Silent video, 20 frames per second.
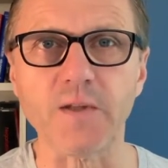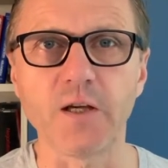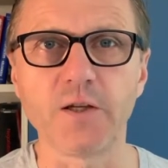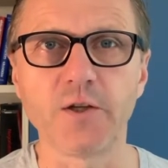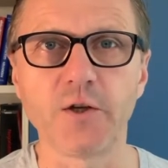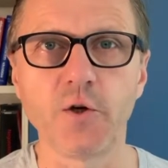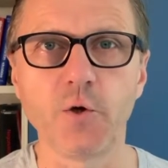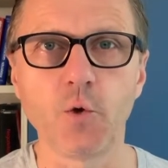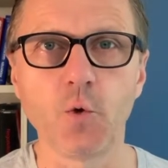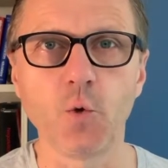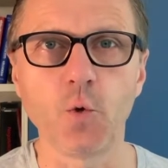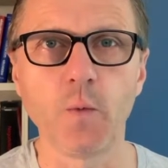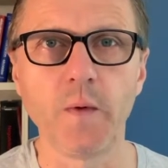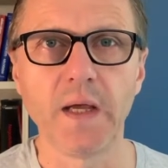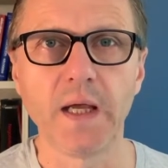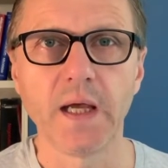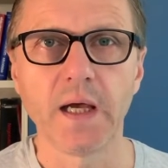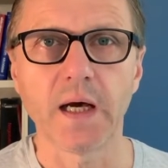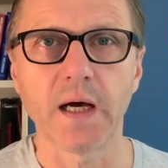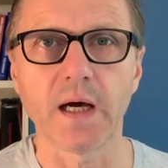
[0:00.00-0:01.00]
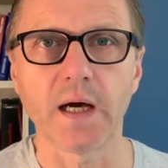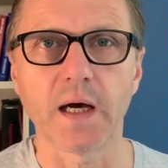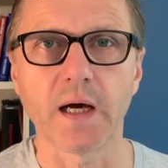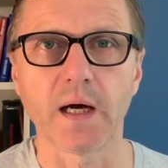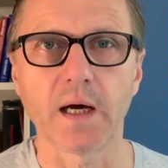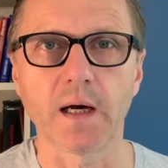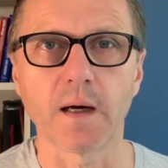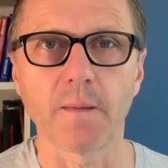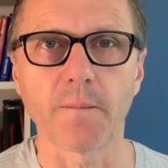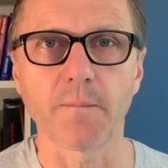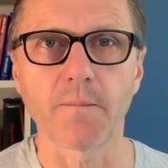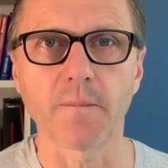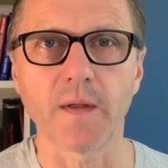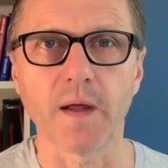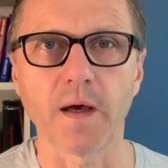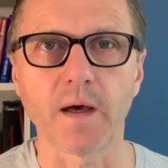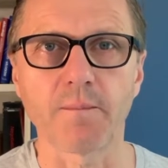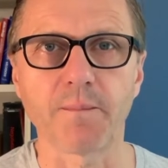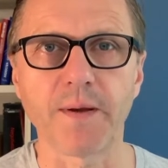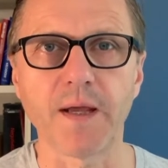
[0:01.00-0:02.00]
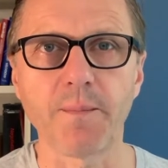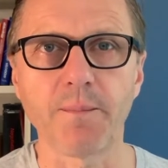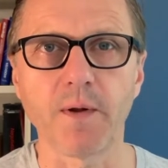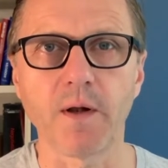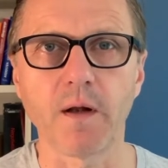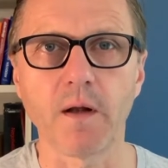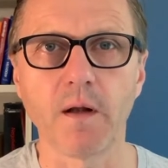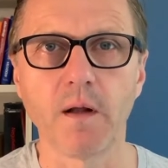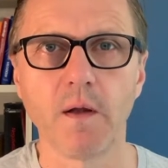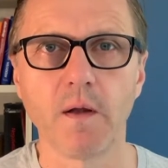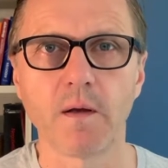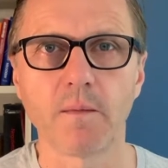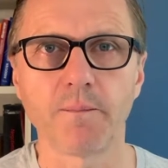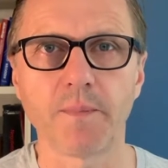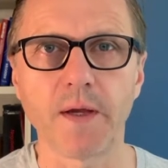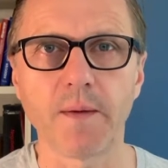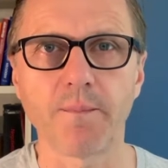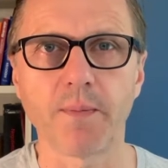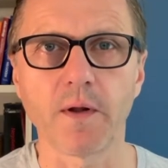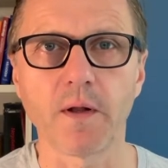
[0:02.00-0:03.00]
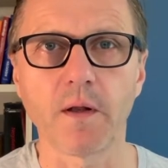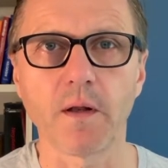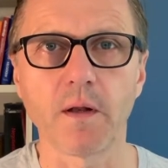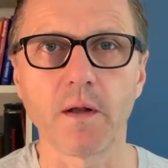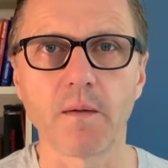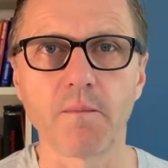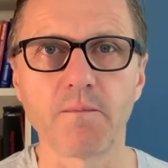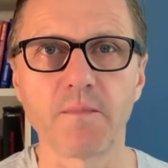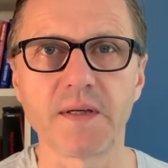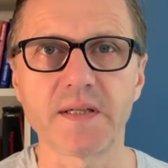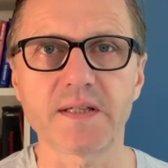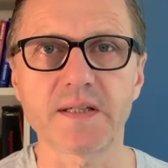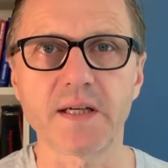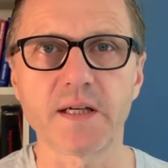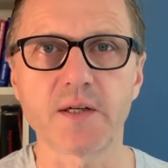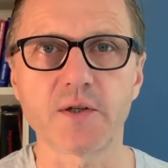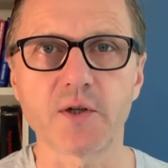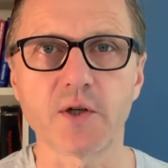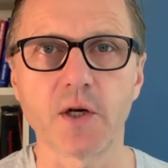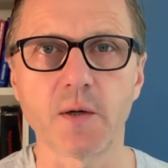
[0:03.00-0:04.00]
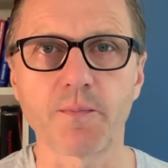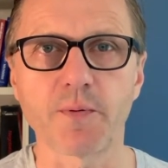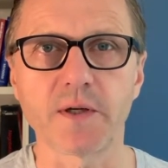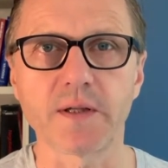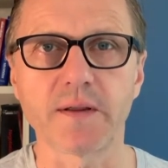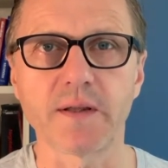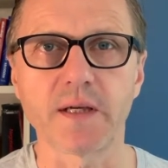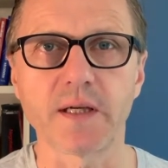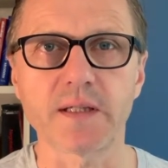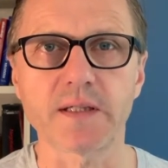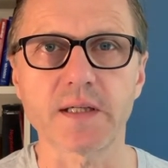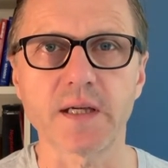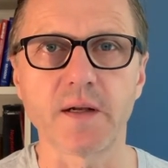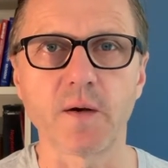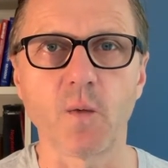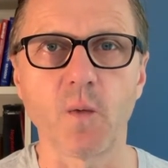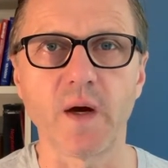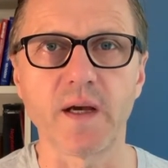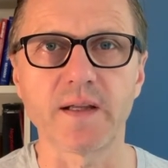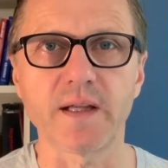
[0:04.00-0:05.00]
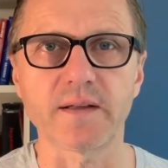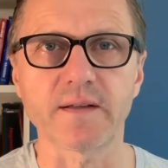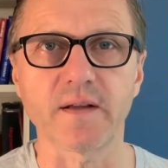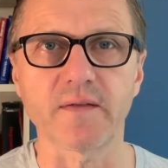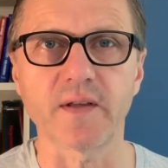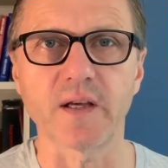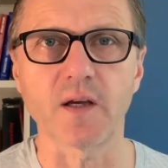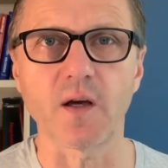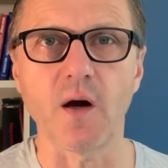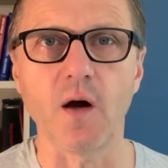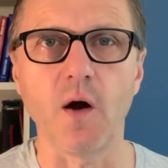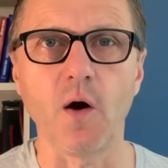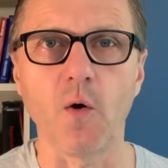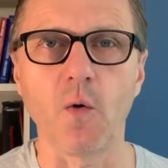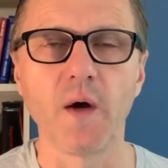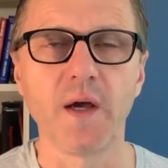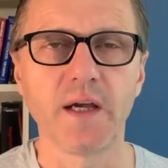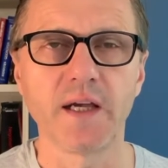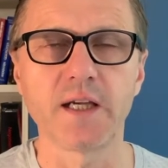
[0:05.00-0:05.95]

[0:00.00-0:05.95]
you um uh, people people misinterpret this in a way that they think, oh,